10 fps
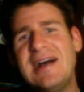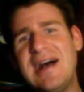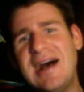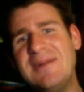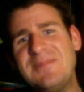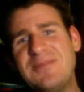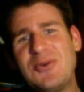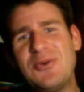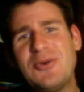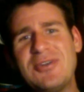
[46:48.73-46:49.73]

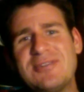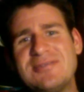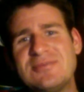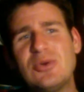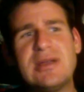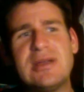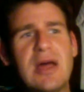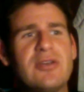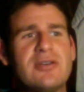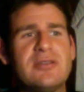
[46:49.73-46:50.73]
or
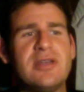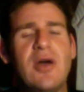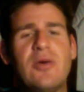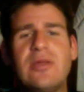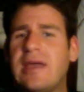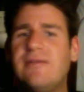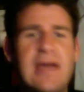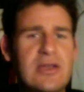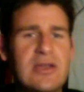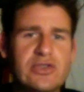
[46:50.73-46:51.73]
another, like an
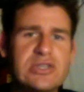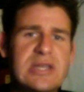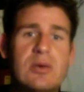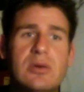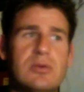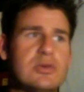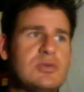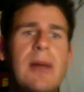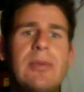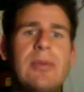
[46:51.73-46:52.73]
Avengers thing. It was
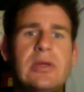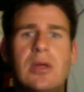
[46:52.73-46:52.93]
probably,